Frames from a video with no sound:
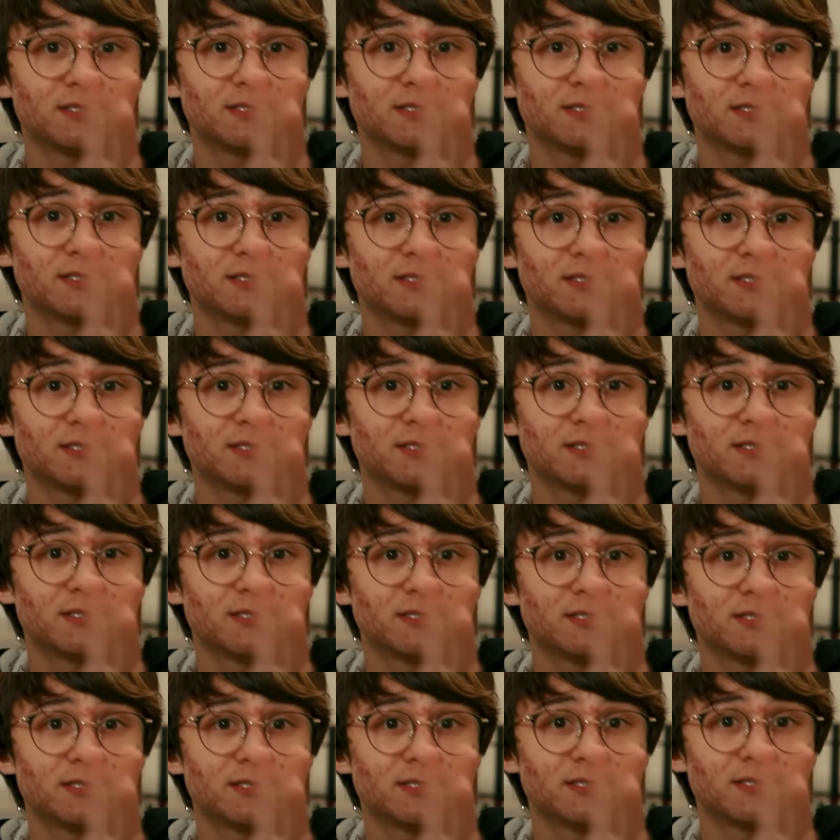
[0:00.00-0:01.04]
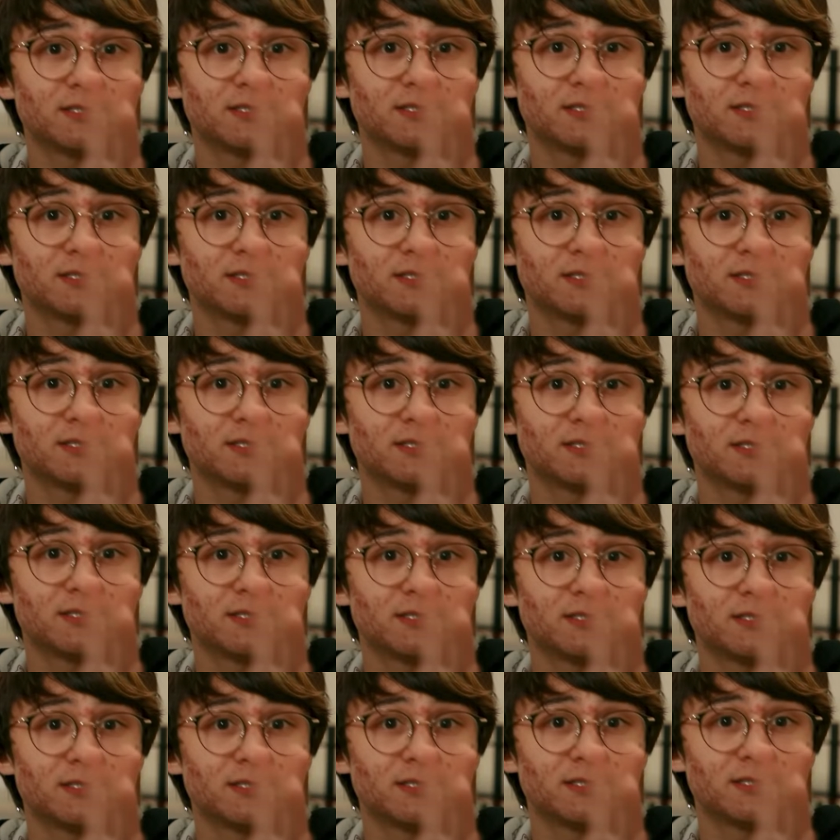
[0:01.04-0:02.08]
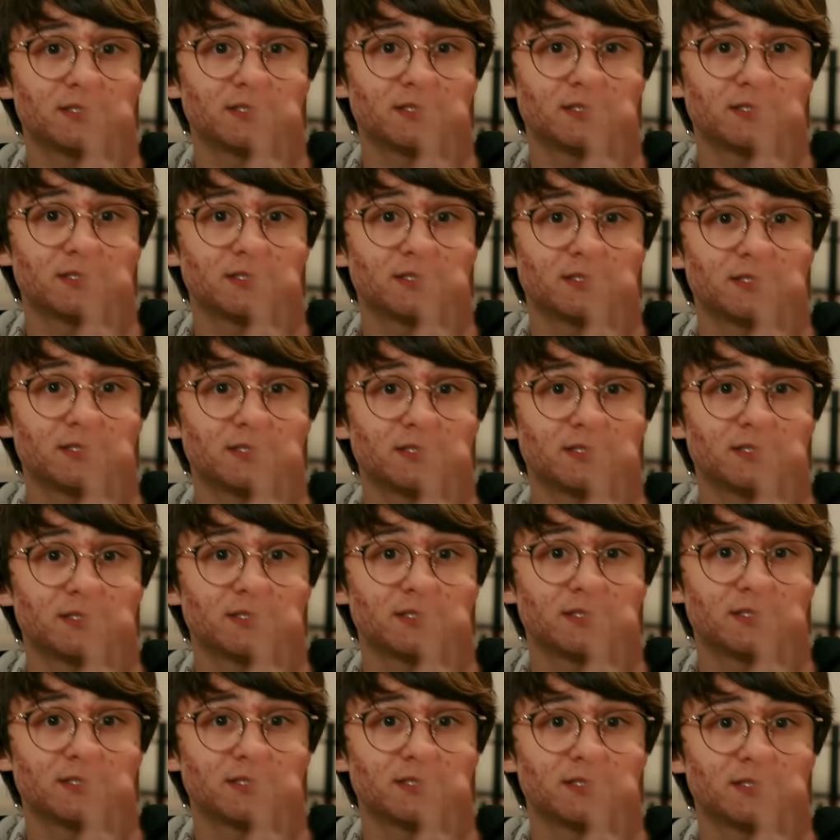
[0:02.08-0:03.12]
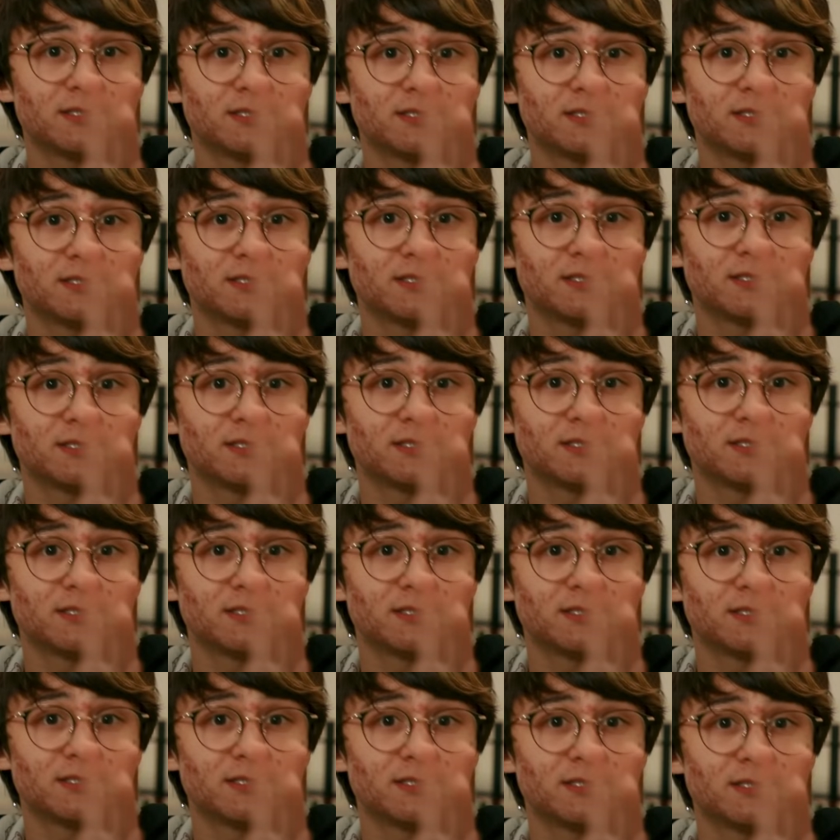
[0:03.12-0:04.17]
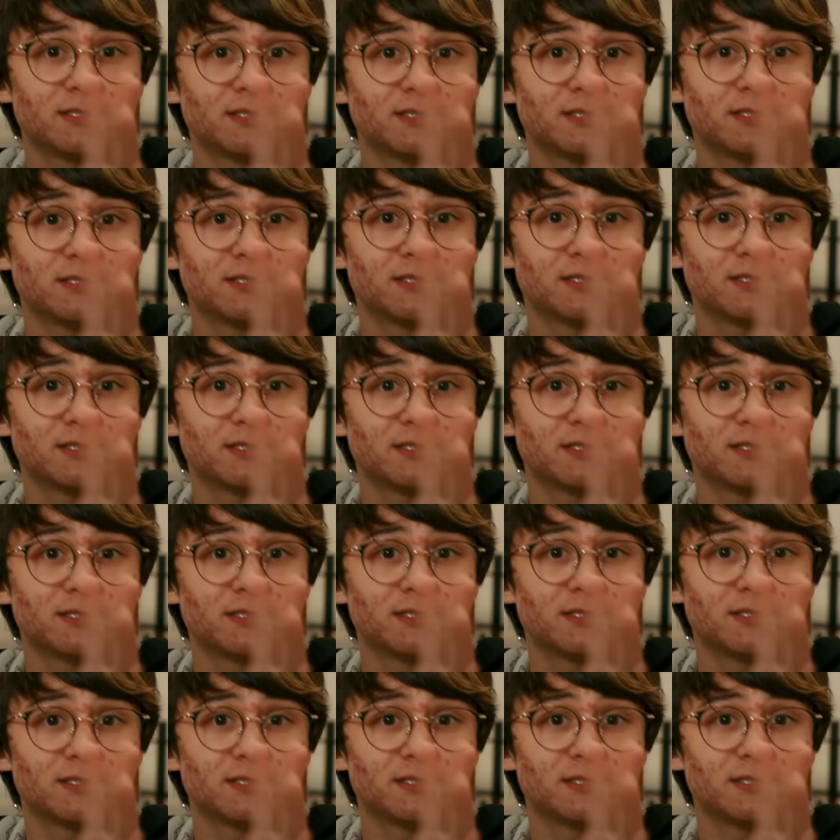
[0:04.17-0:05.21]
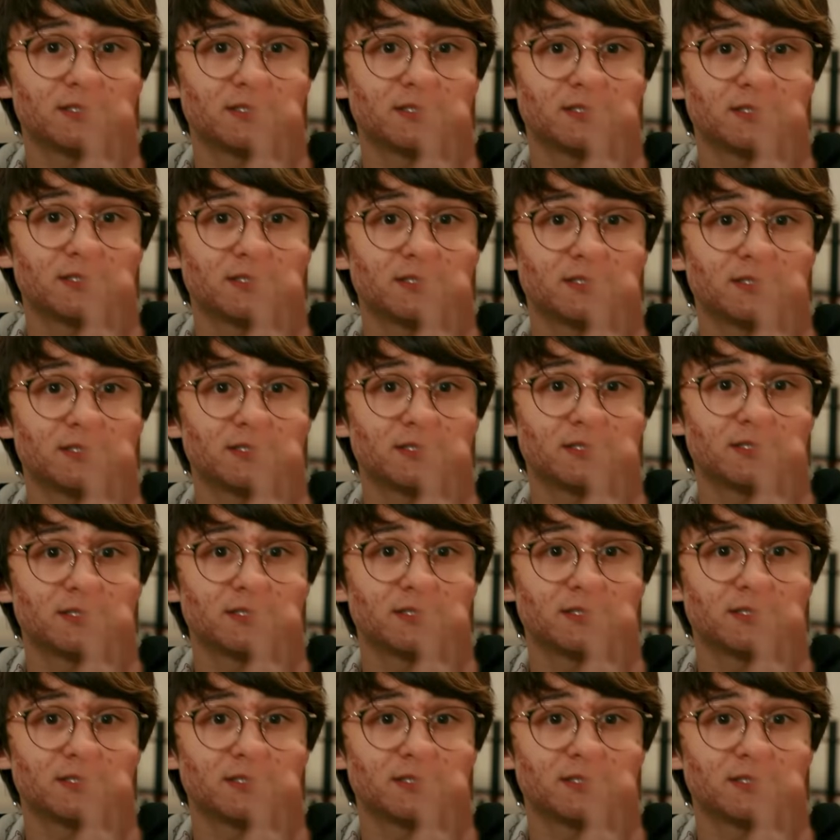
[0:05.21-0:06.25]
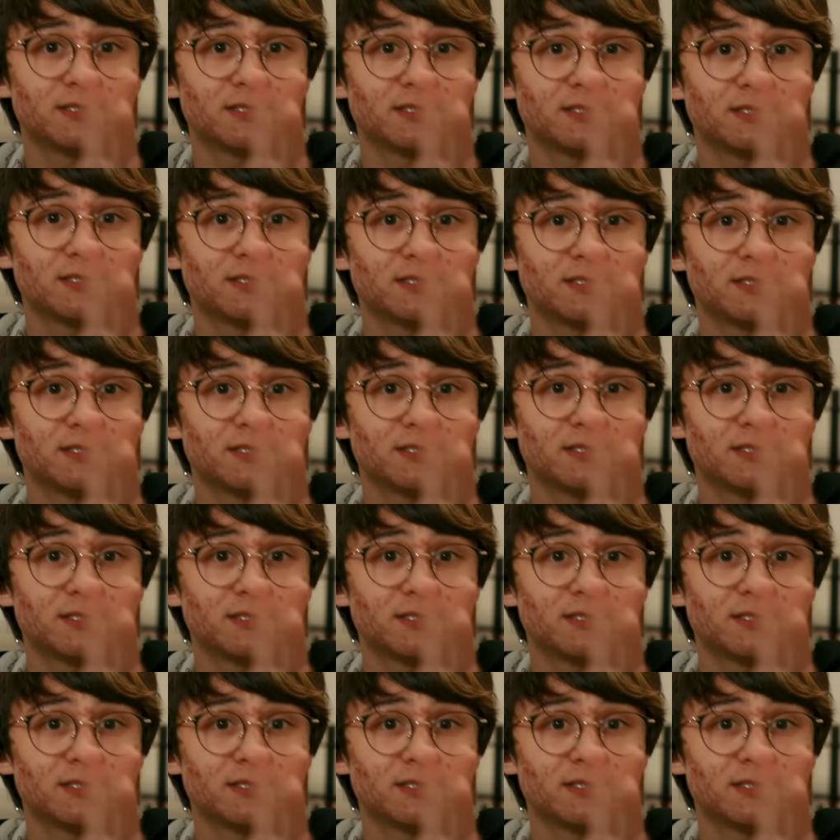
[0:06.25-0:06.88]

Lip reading: [no speech]